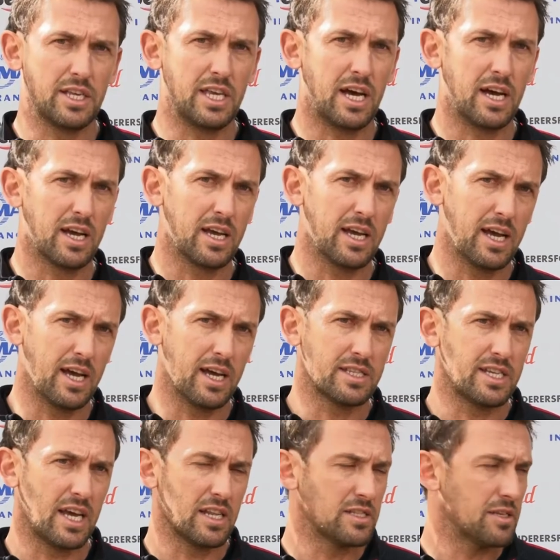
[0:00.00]
a young,
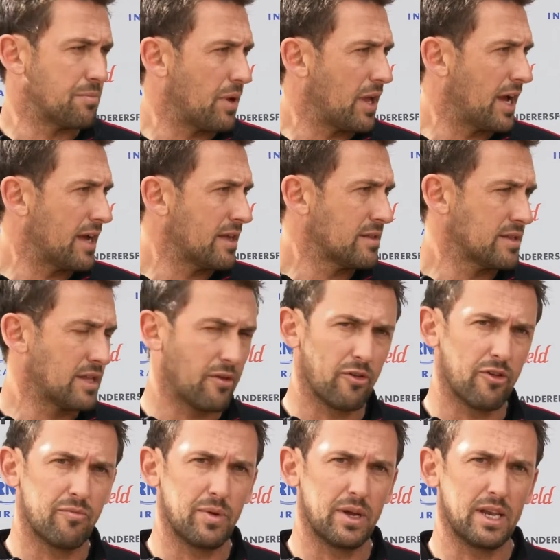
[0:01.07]
talented player that
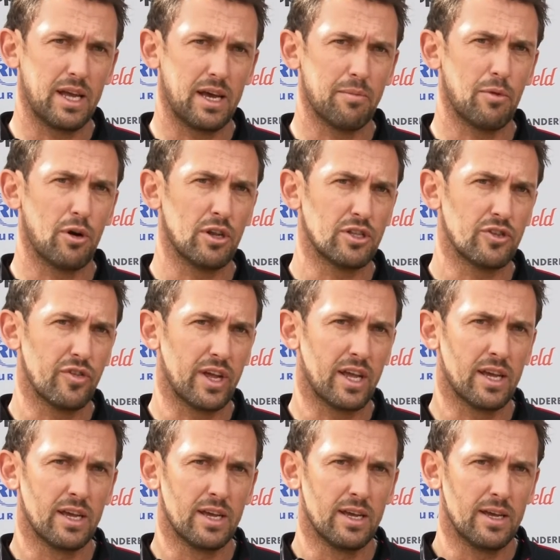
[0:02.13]
we've been monitoring.
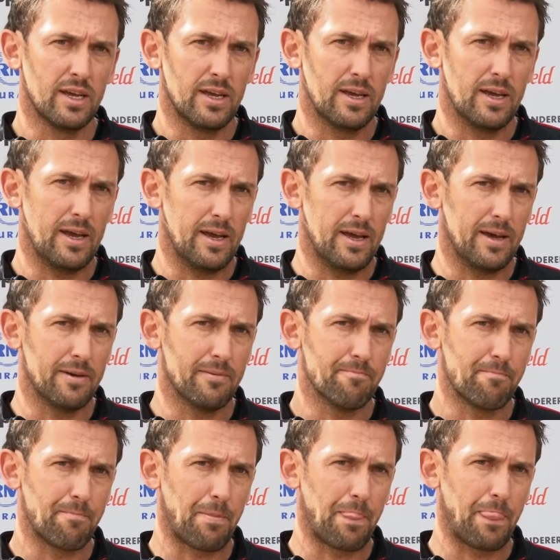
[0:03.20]

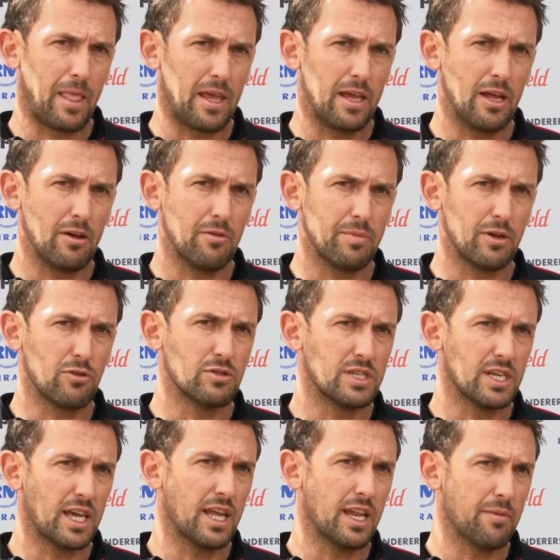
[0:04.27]
It'd be good
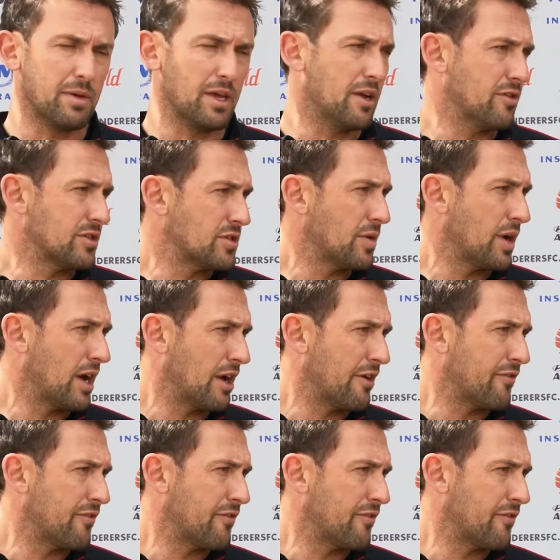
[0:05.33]
to get him here into our